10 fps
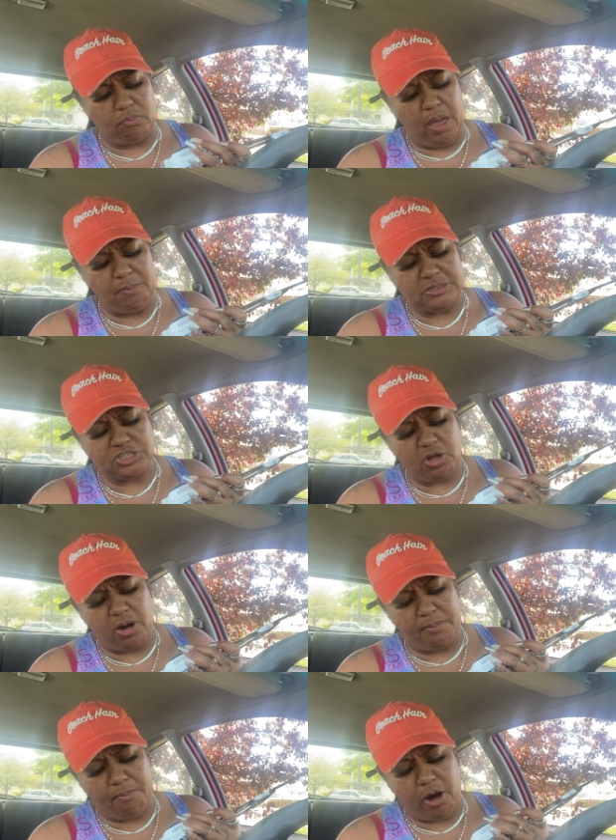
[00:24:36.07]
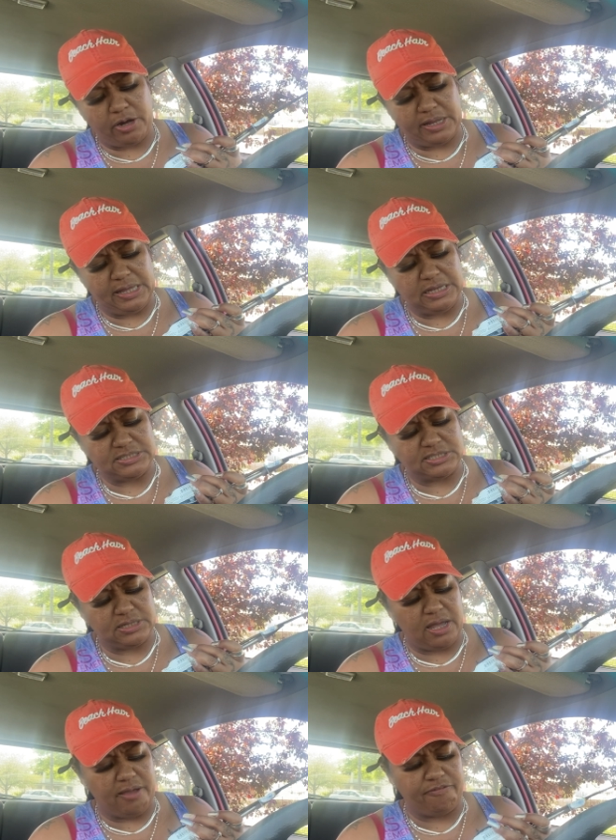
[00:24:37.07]
i'm gonna start marking his
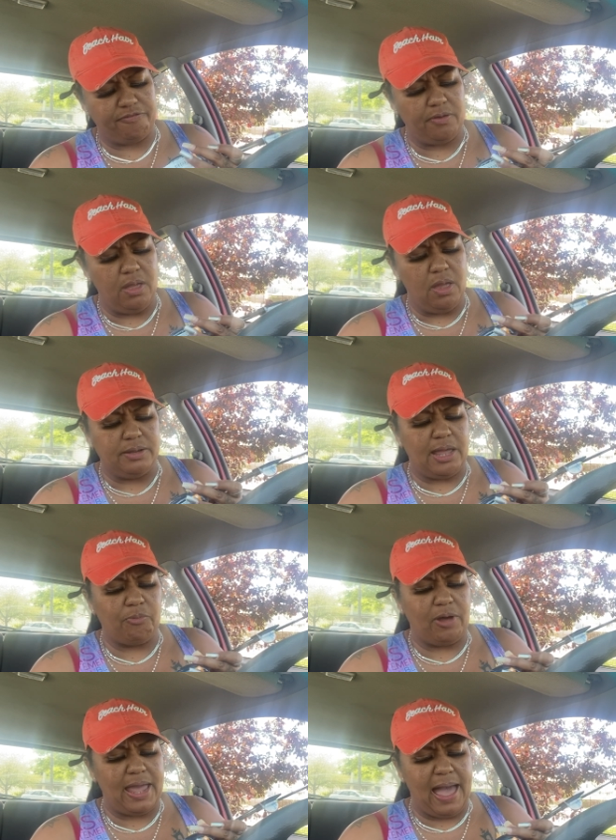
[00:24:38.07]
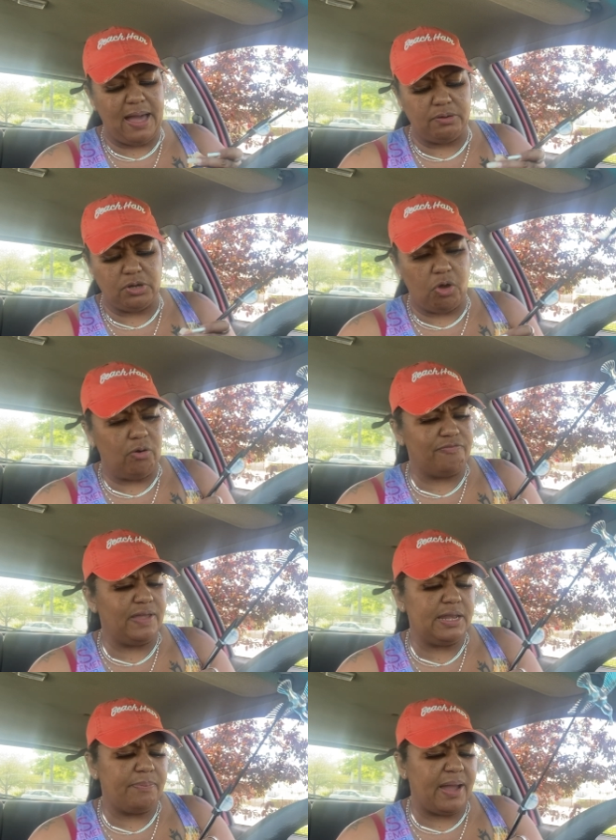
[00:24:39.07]
stuff that way I'll know if
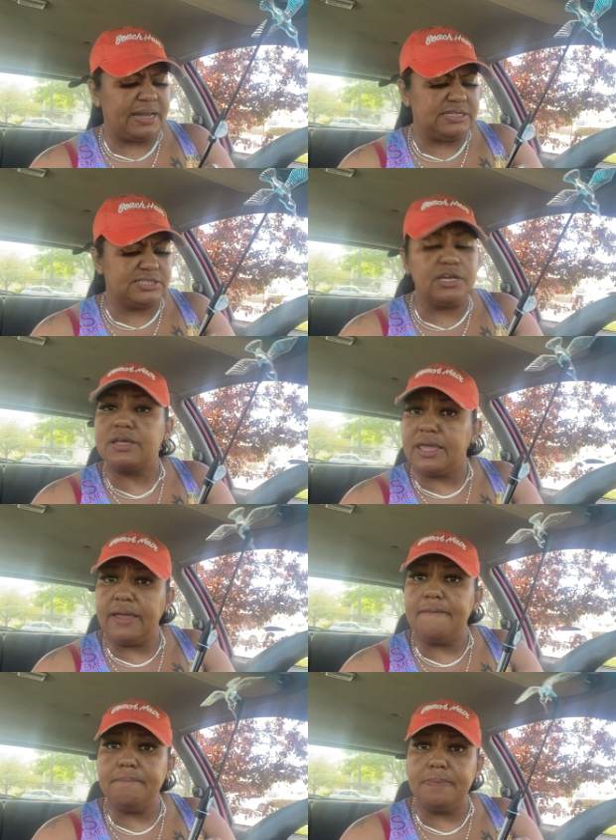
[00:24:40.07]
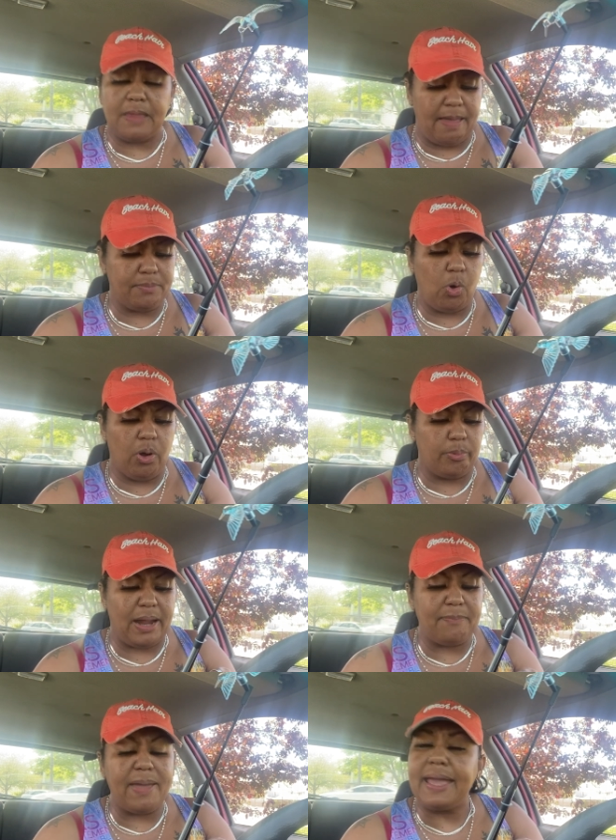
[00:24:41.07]
anybody took it, I'm going
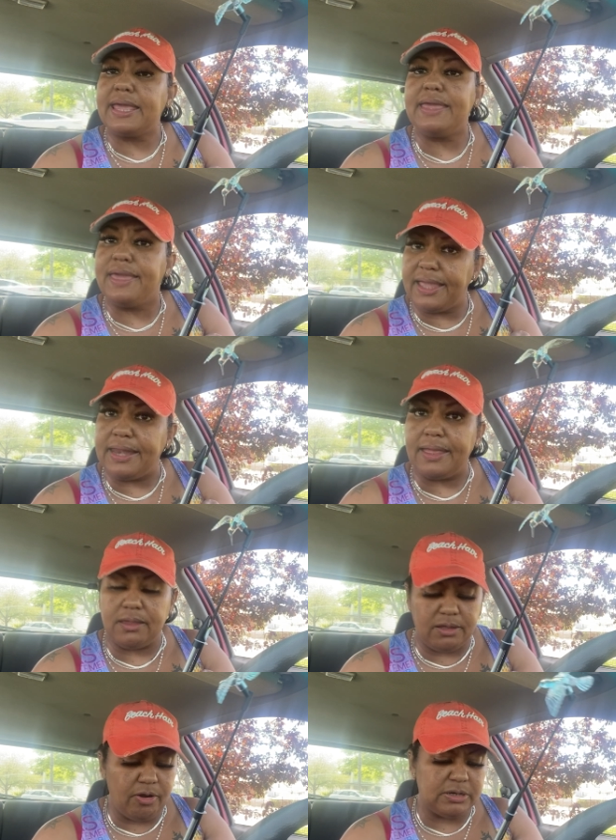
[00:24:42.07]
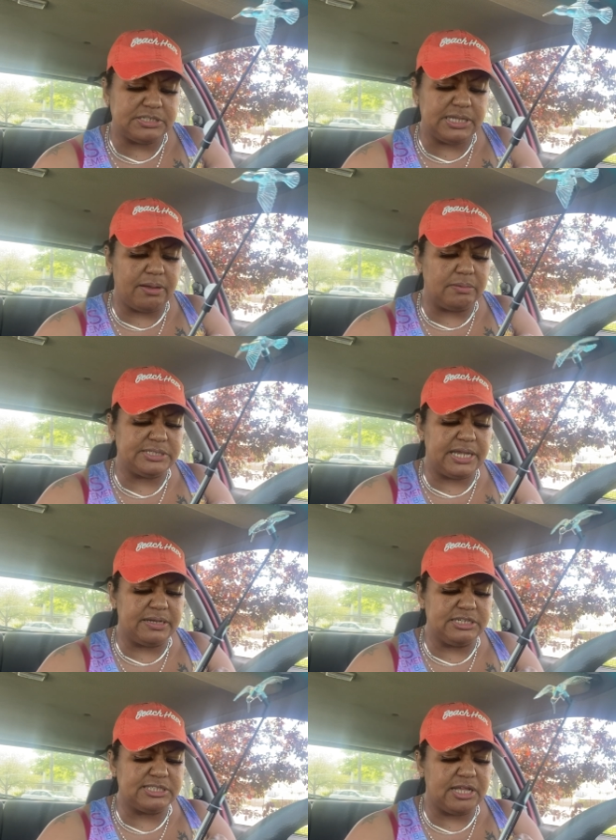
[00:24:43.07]
right back and get it. You understand what I'm
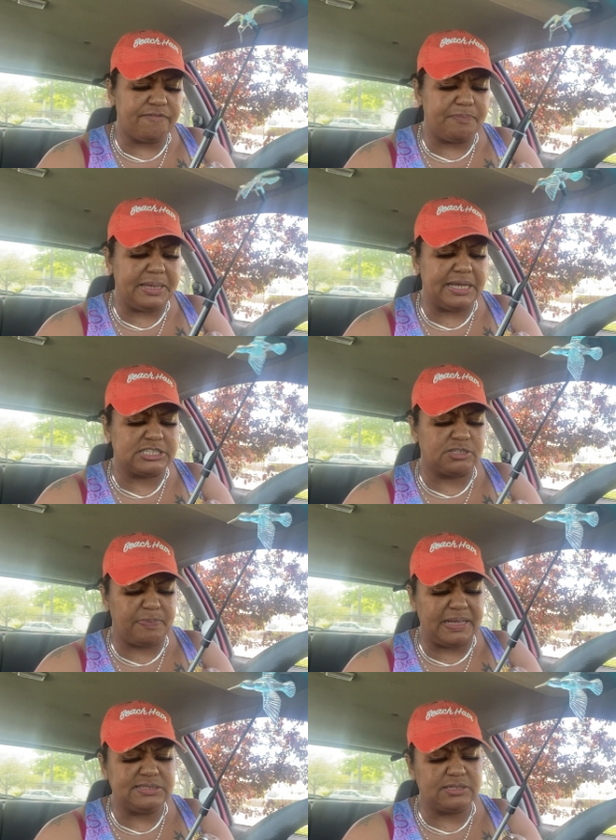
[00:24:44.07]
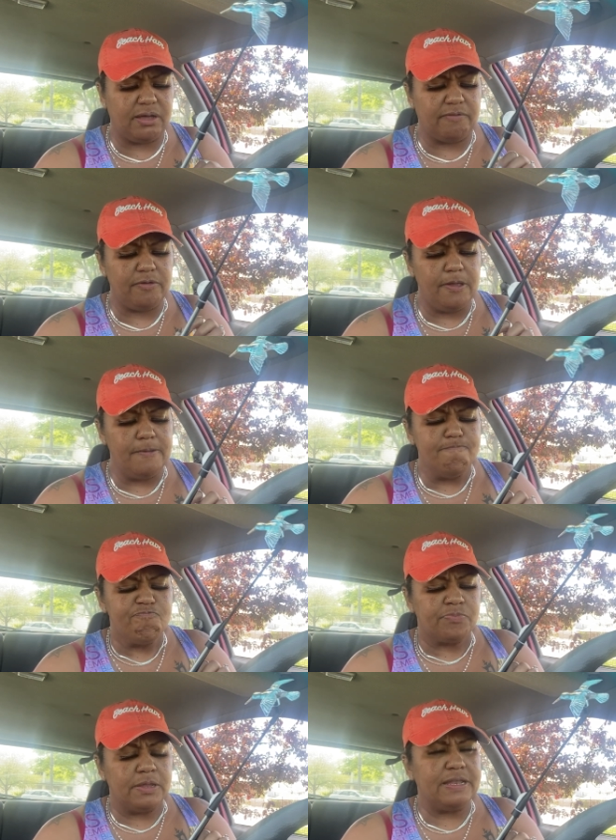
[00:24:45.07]
saying? This stuff be expensive.
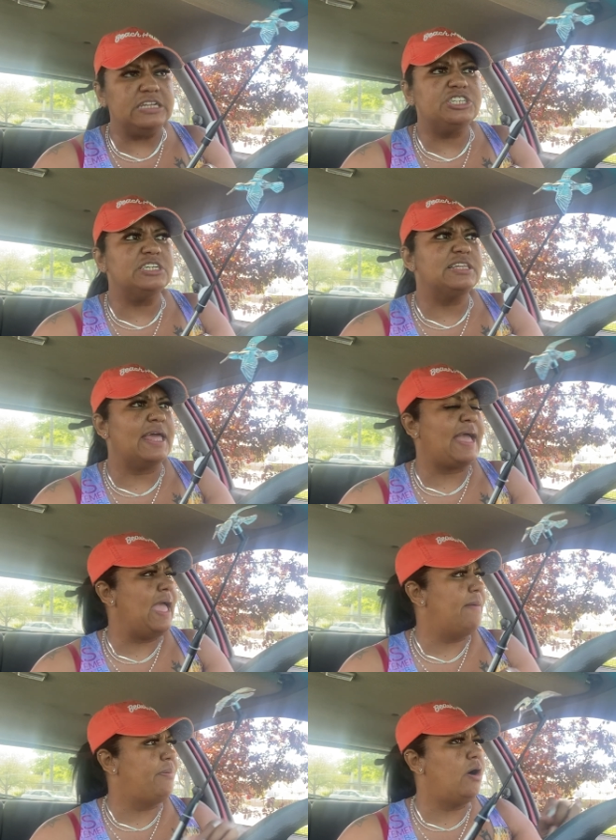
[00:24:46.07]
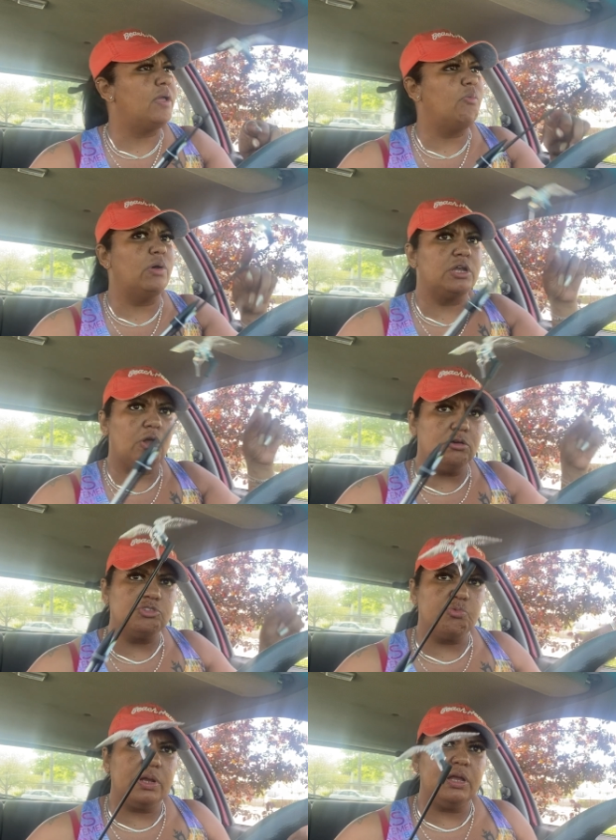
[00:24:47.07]
That's just like I had bought him one of
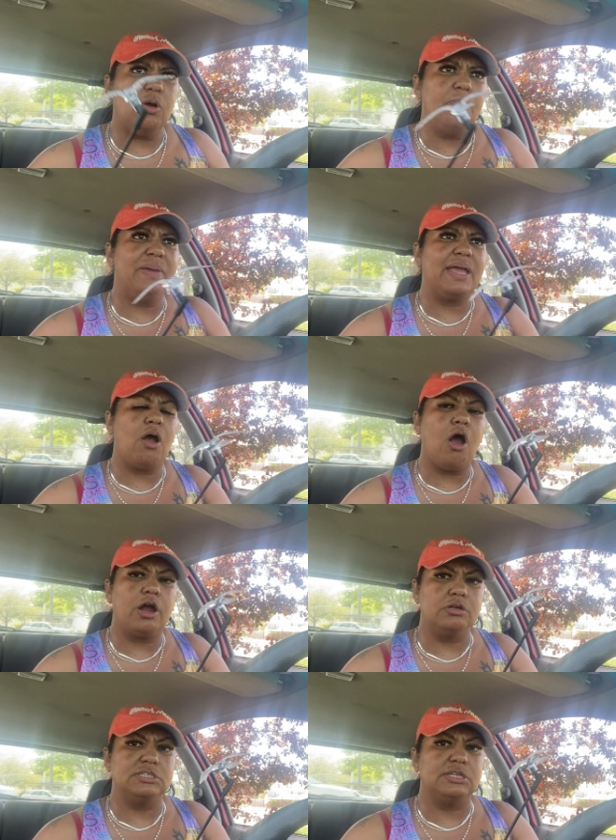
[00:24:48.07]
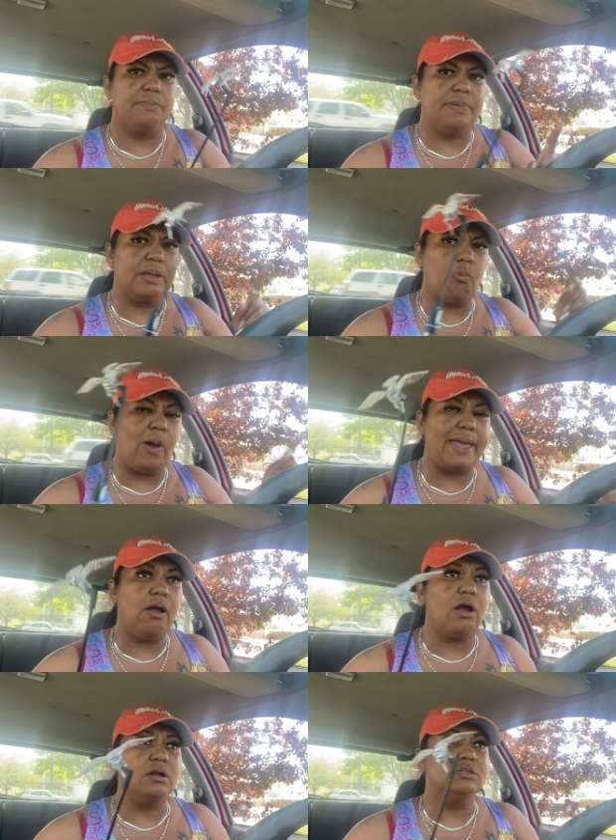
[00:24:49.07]
those real big hearts, the big white
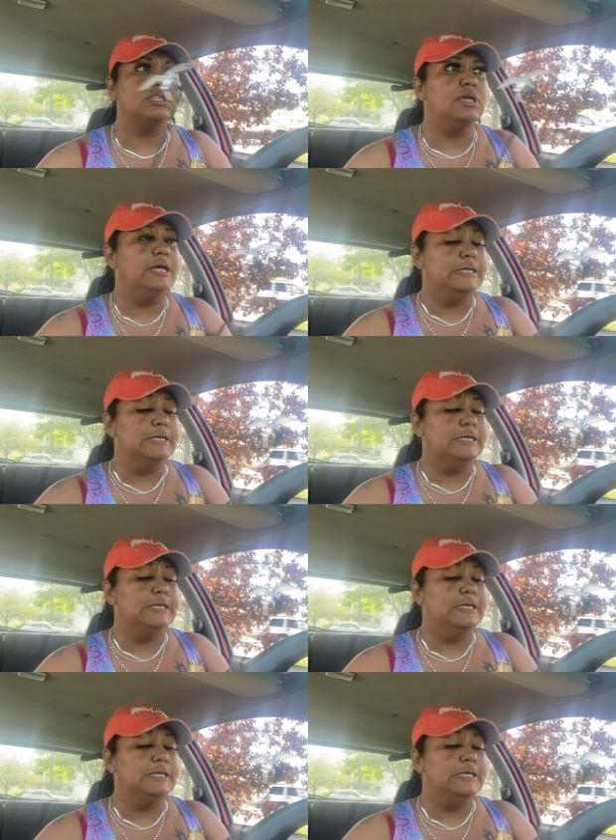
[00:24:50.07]
hearts.